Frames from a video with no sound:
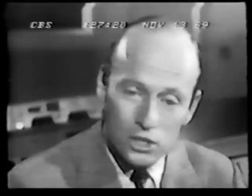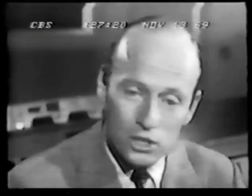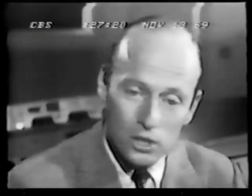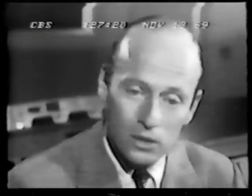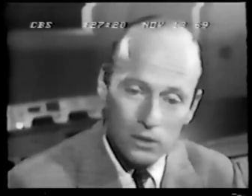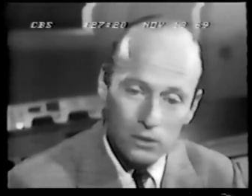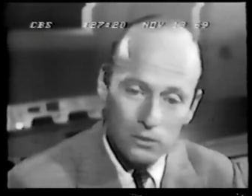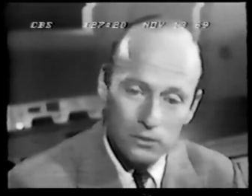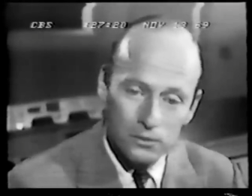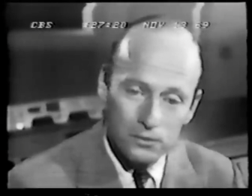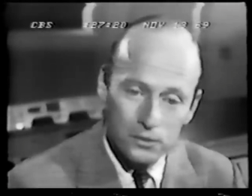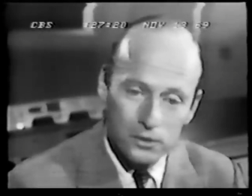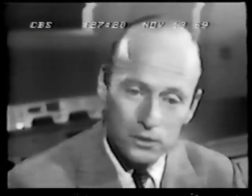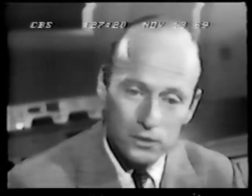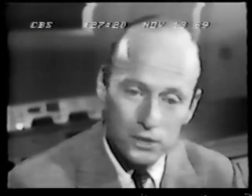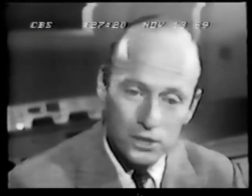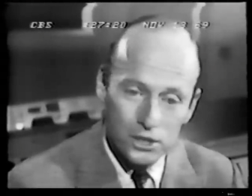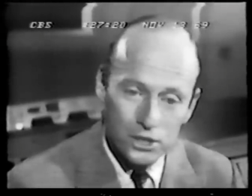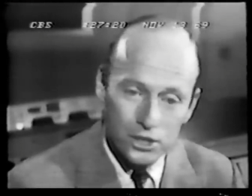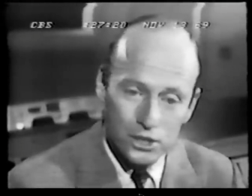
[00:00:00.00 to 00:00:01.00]
so there
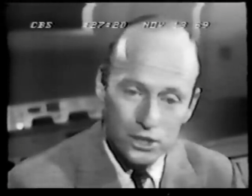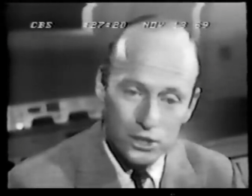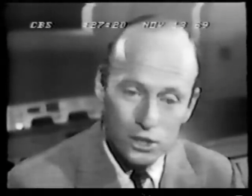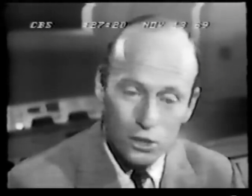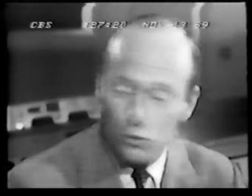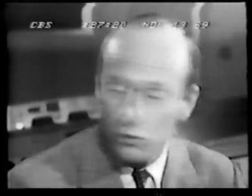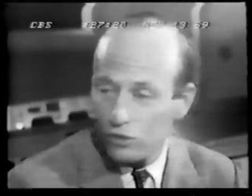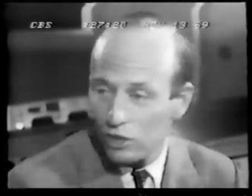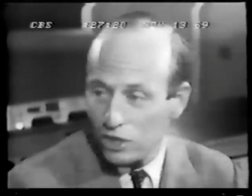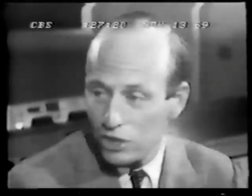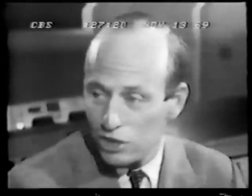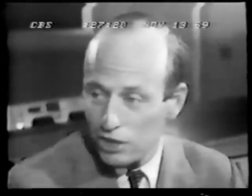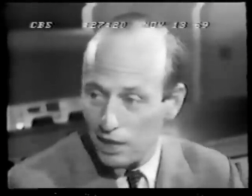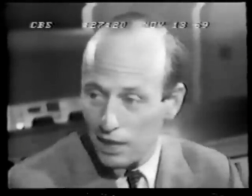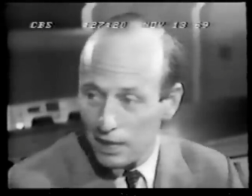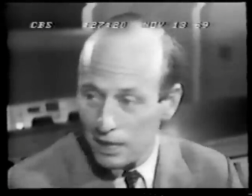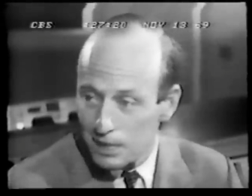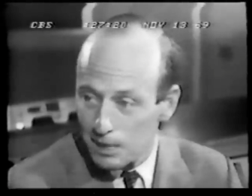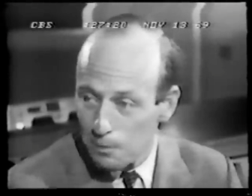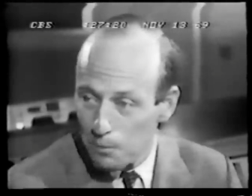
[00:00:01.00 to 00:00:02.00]
is no such
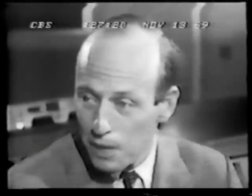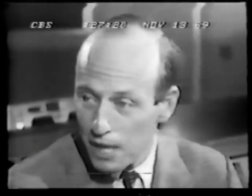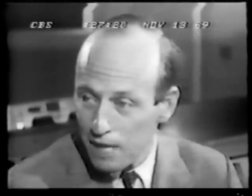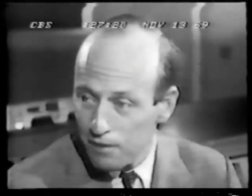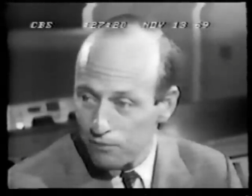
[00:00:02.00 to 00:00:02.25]
thing as a bad